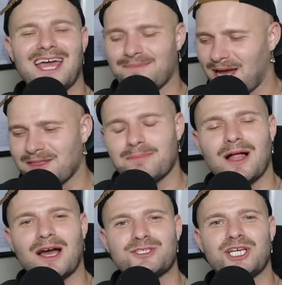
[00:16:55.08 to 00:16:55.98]
And by the
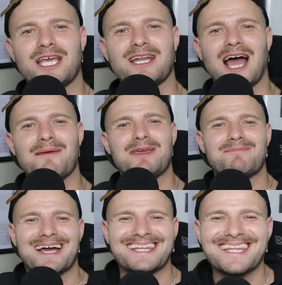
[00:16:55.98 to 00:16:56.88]
blockchain, I
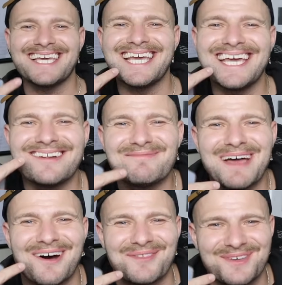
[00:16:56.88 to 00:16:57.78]
mean my little
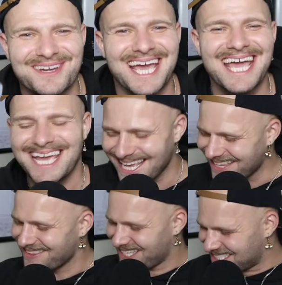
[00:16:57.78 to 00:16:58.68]
mouth, okay?
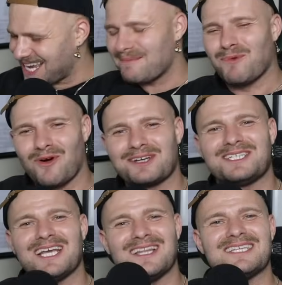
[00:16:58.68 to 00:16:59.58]
Let's get
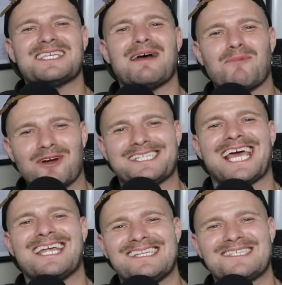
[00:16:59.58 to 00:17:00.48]
more
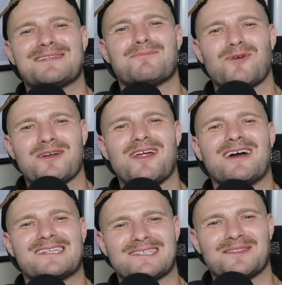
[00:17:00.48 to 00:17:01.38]
attendees and more
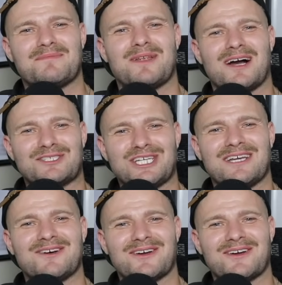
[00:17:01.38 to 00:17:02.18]
nuggets on the blockchain,